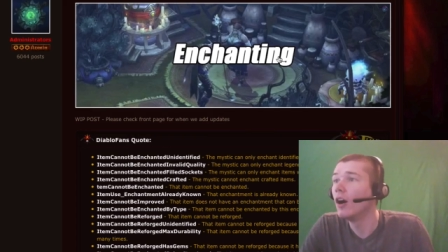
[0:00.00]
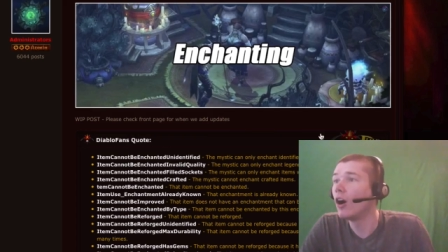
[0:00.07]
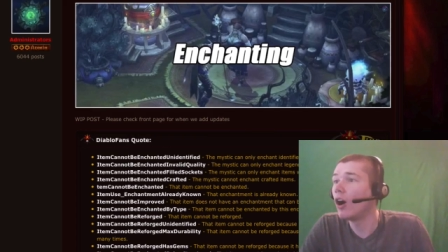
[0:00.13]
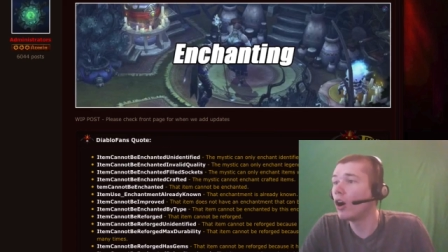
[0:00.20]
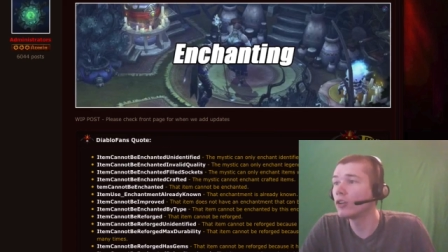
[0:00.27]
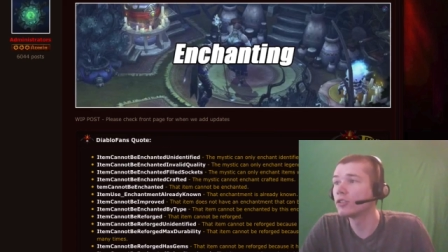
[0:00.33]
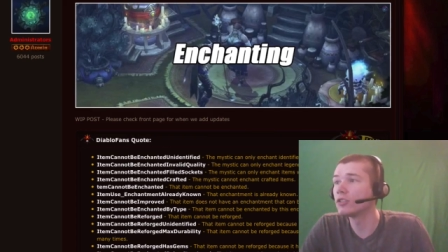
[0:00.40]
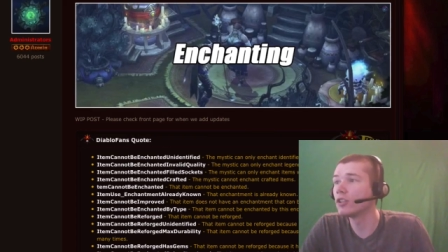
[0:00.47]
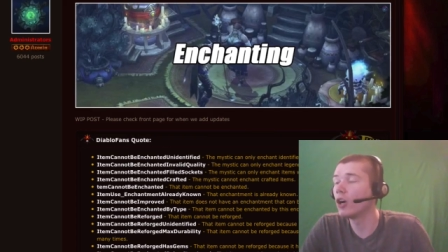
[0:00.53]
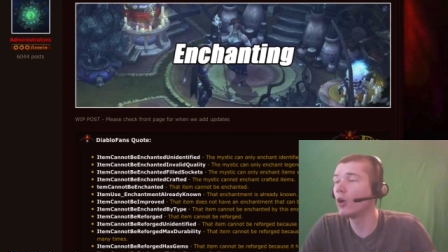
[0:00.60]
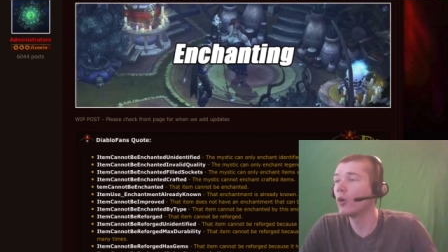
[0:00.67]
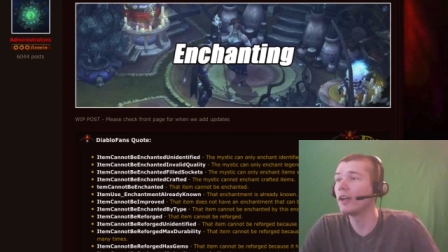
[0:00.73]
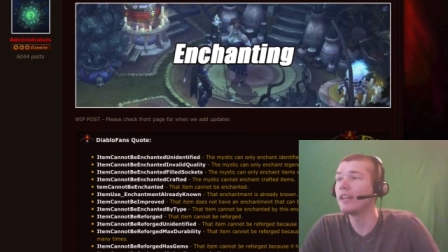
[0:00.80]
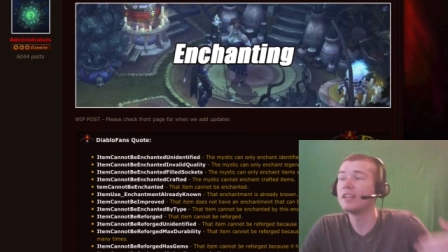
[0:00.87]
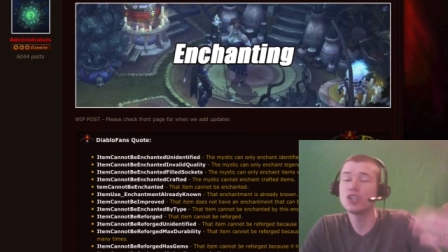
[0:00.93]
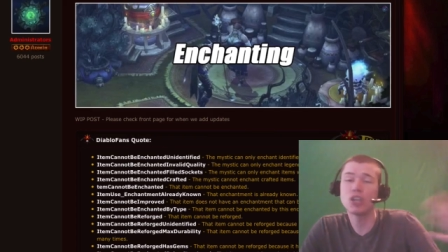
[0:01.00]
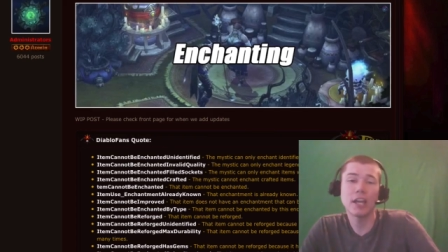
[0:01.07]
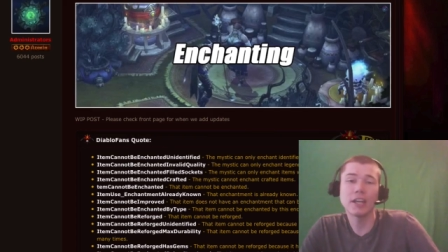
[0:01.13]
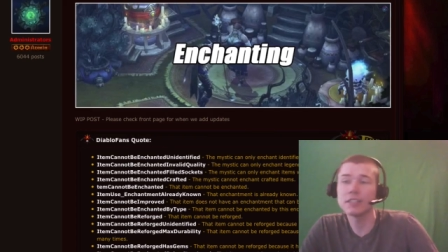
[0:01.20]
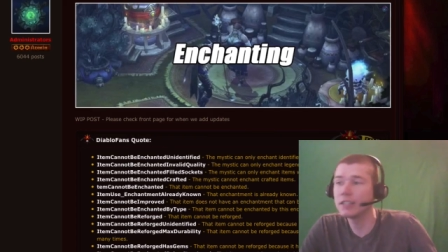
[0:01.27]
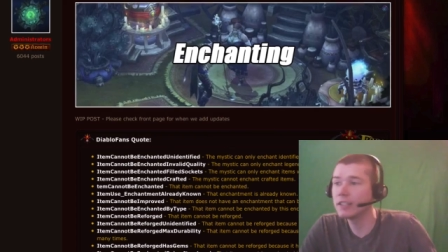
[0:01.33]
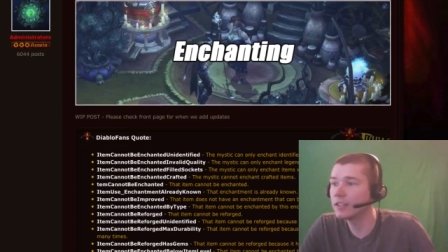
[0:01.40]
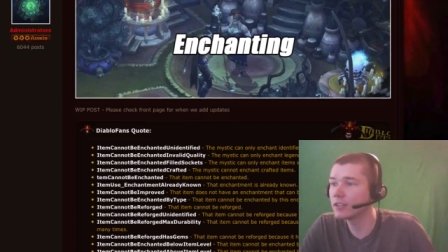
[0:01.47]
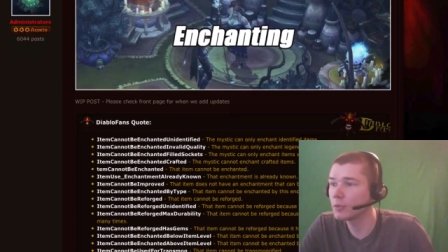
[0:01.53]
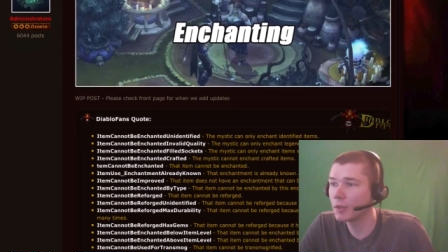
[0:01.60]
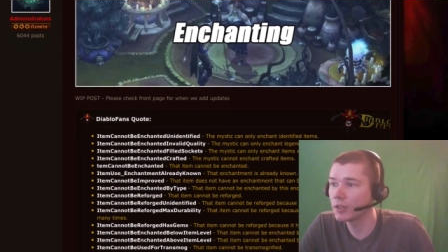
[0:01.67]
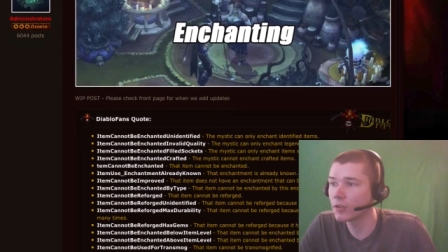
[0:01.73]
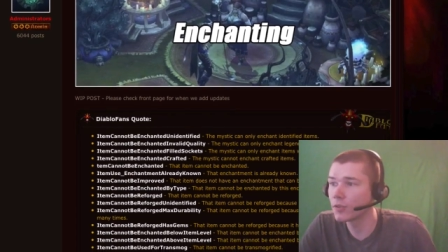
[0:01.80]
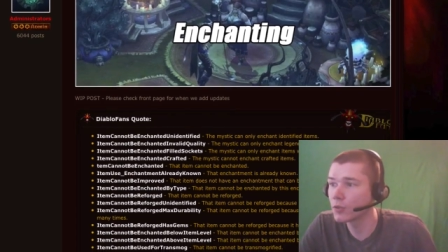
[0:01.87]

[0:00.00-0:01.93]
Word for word: Also, enchanting. There's a bunch of